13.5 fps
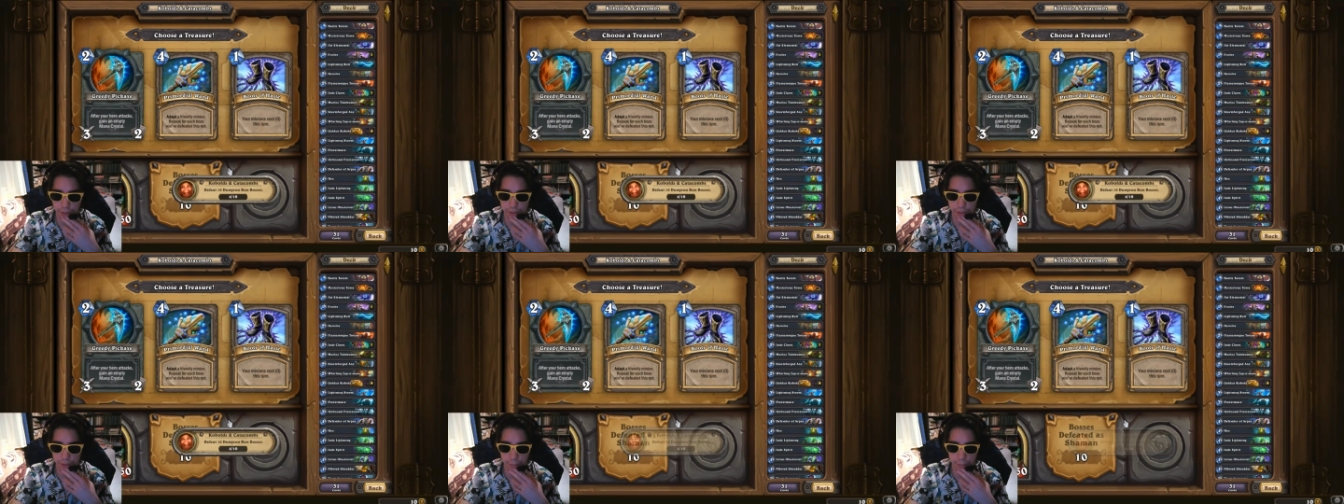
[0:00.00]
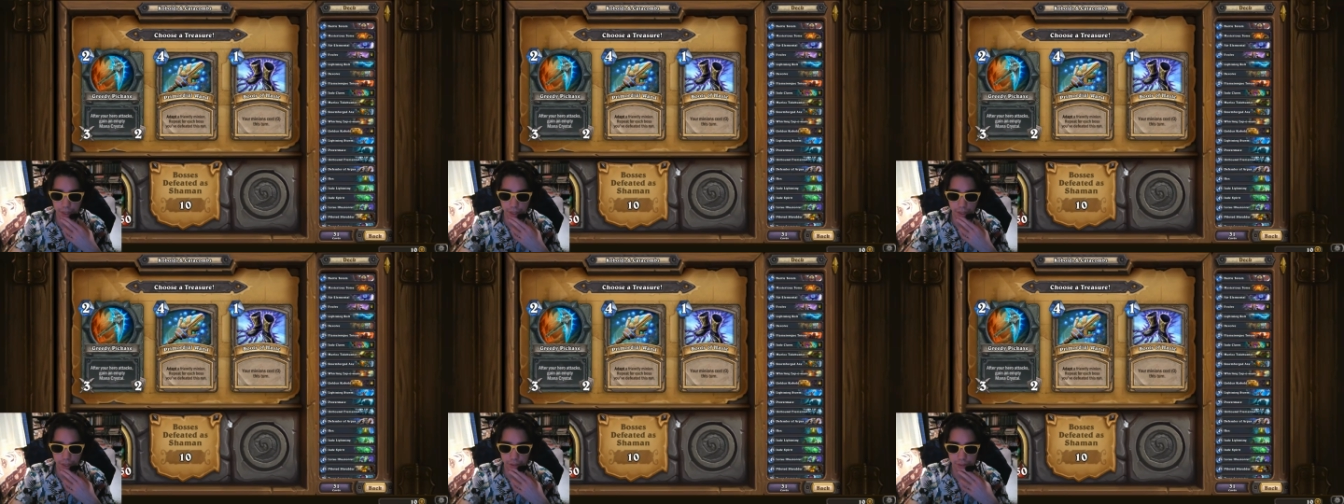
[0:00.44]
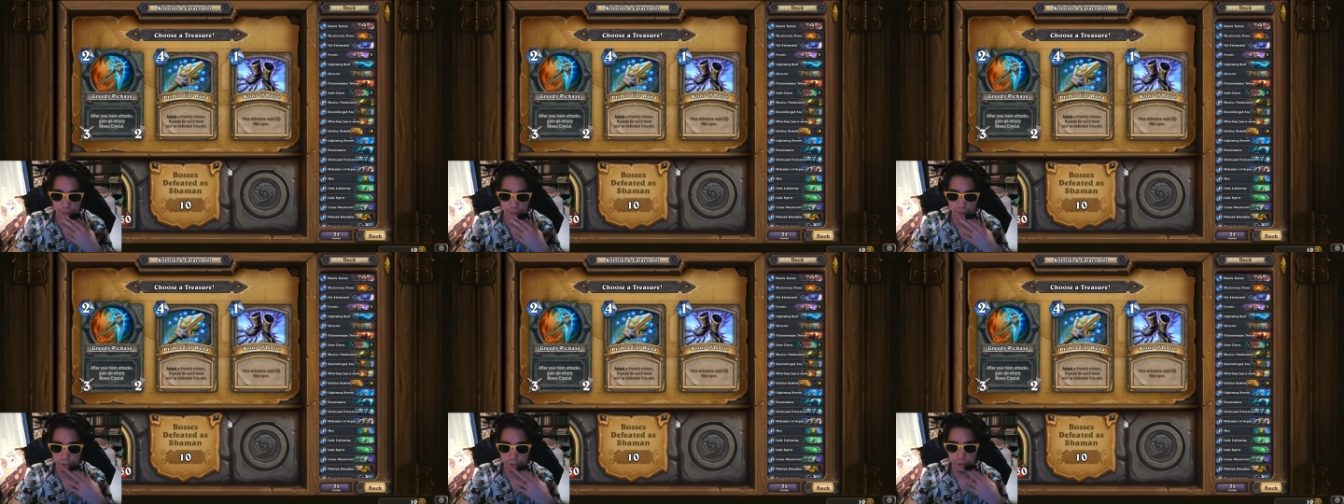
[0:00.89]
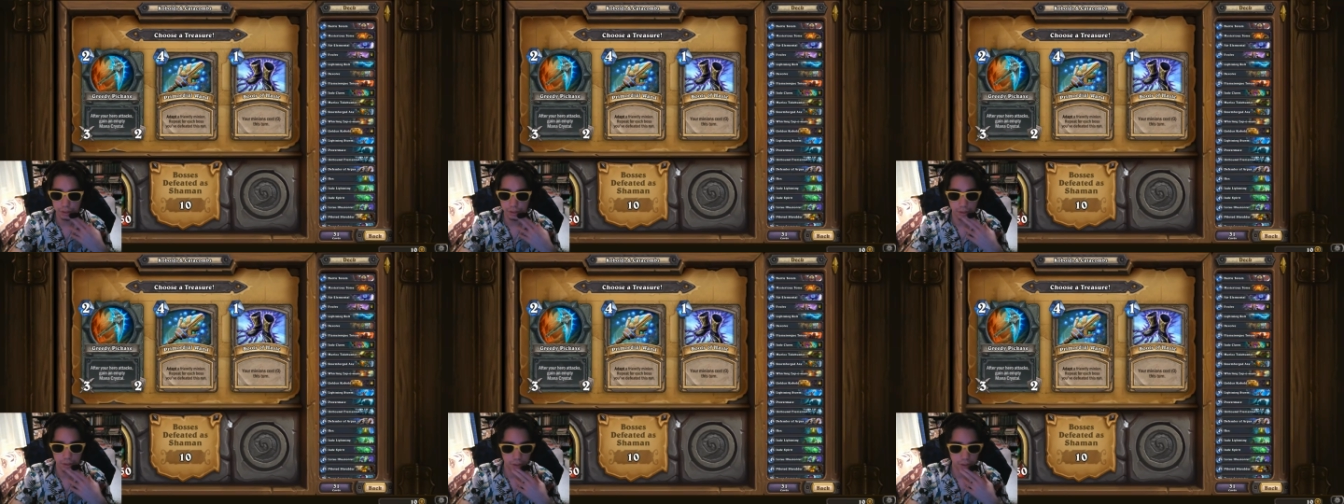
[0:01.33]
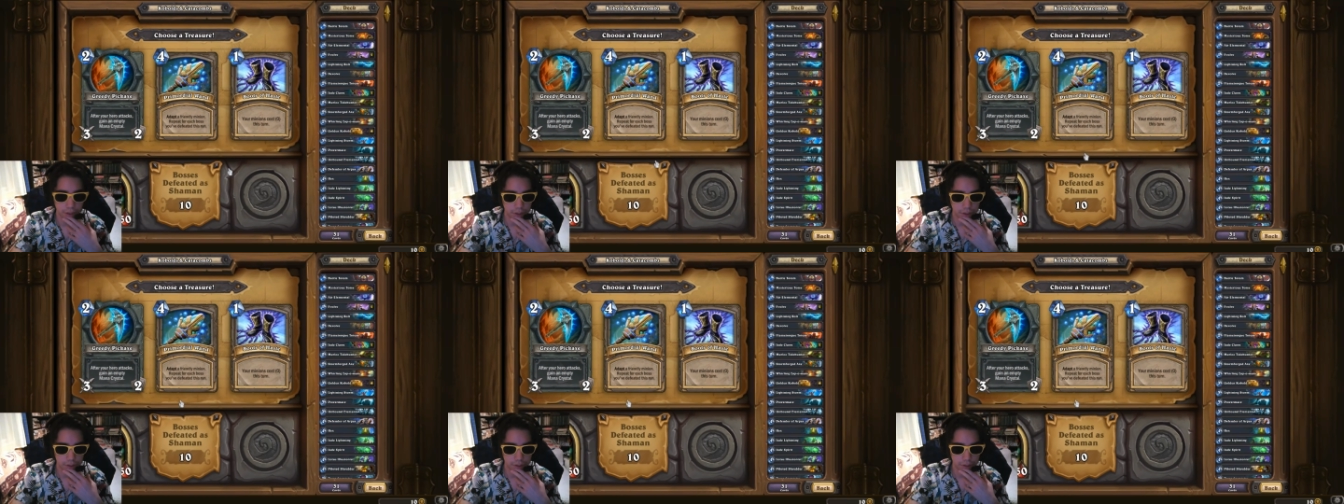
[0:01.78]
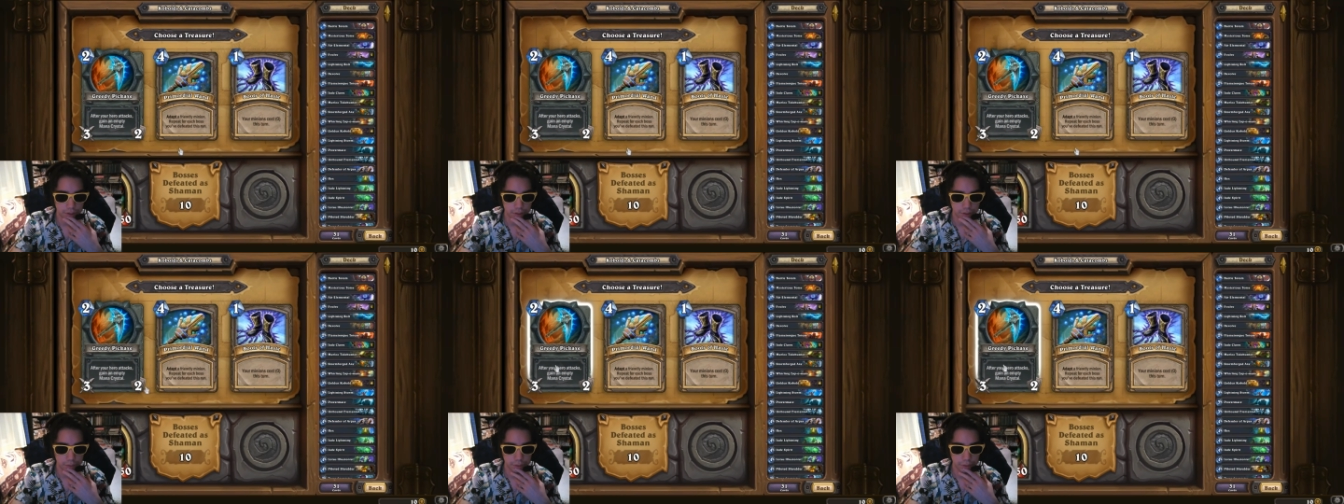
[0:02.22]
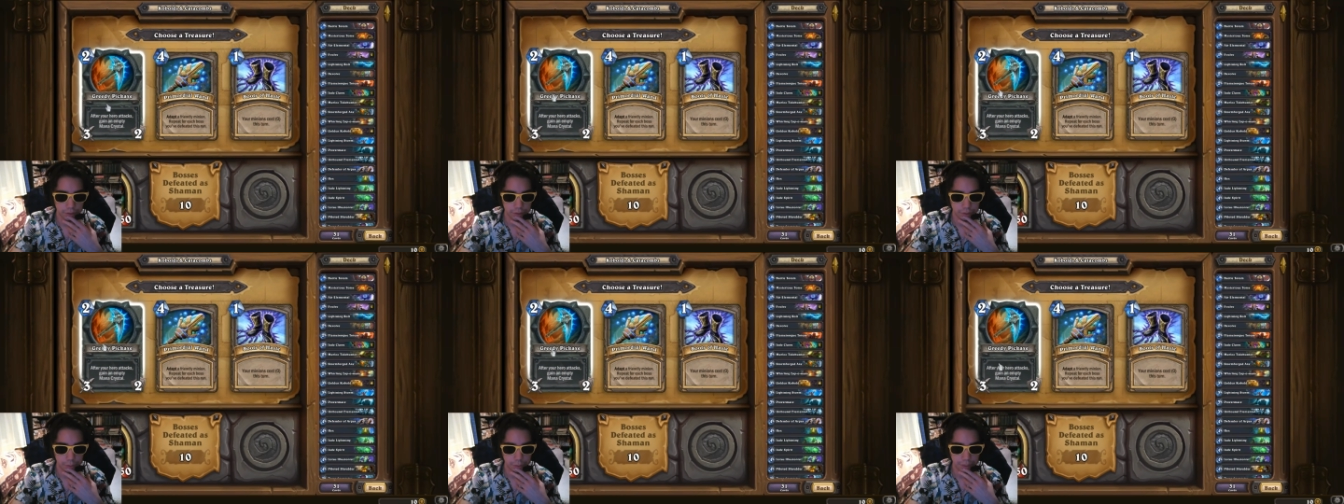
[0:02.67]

some cards. It's really good. Greedy